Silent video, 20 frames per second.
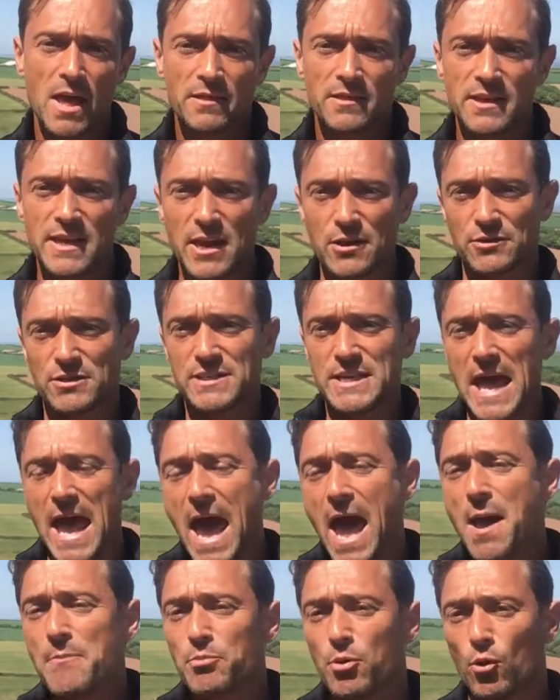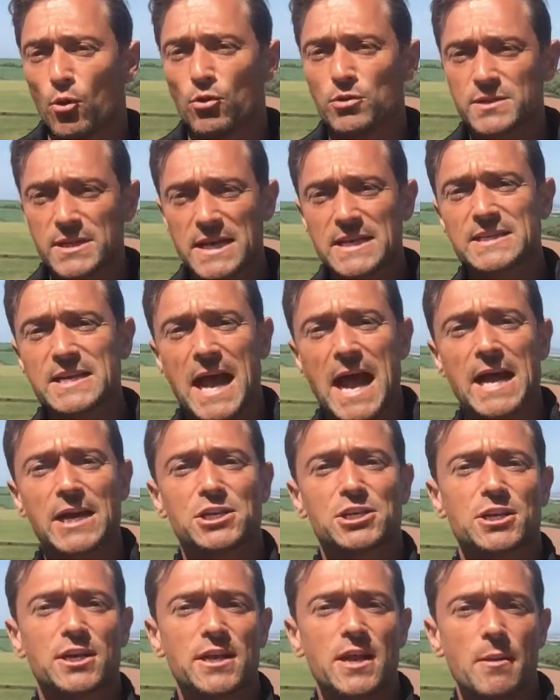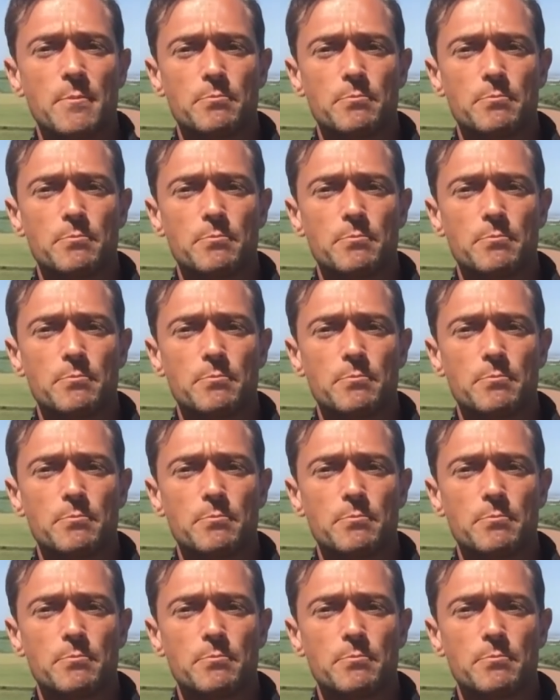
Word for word: The nearest airport is actually